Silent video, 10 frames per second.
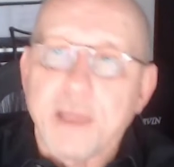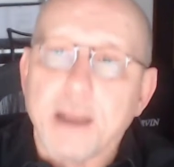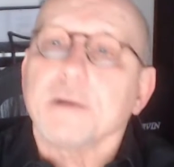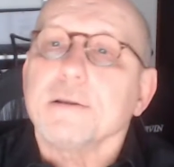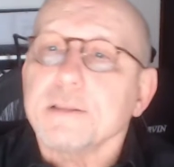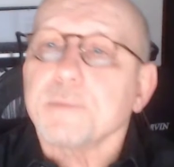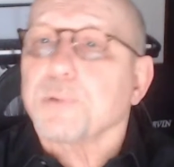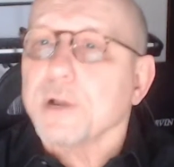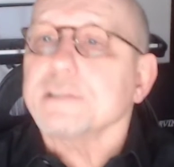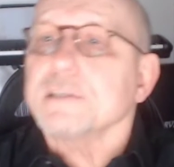There in the
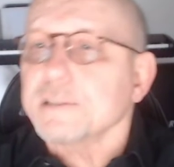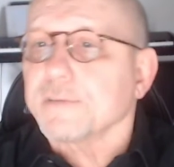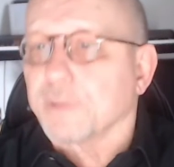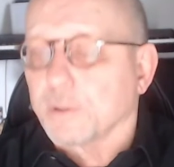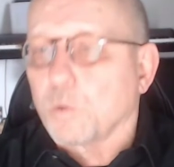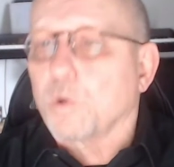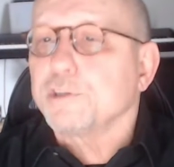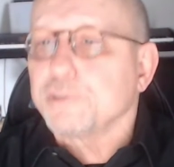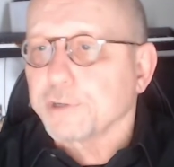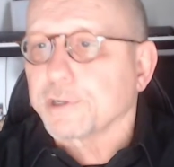presence of the
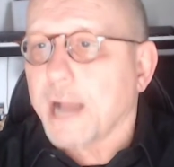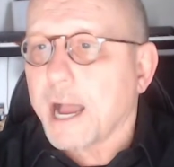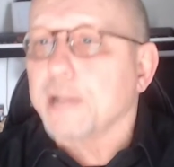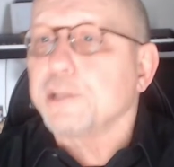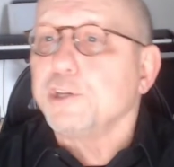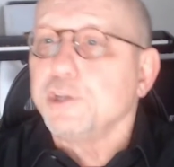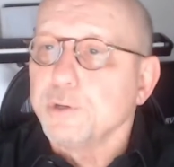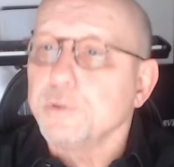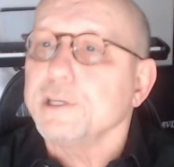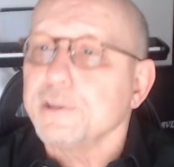Lord your God,
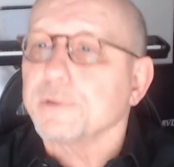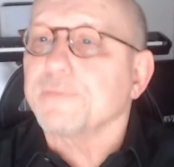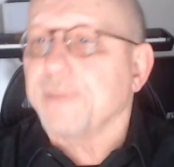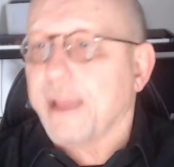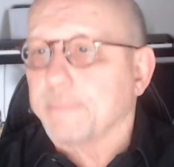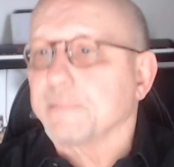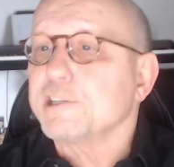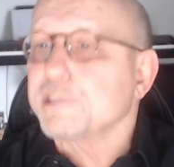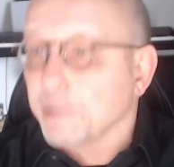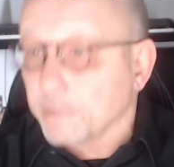you and your
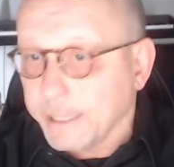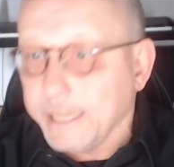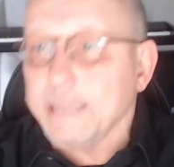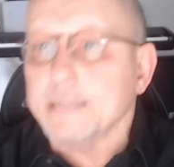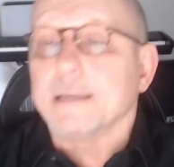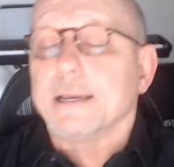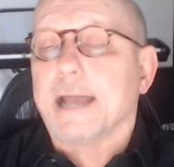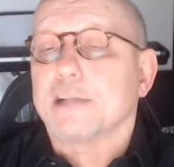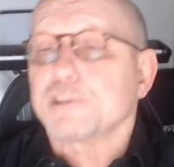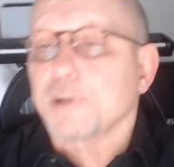family shall eat
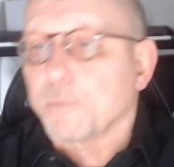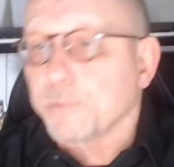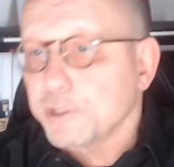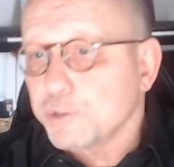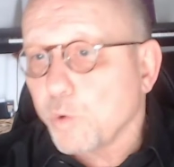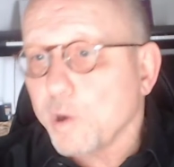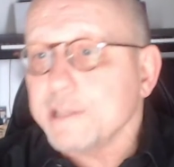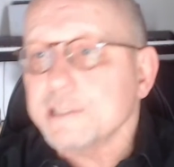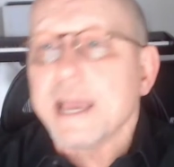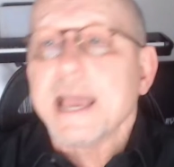and shall
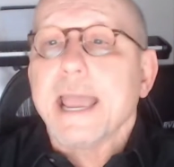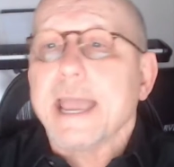rejoice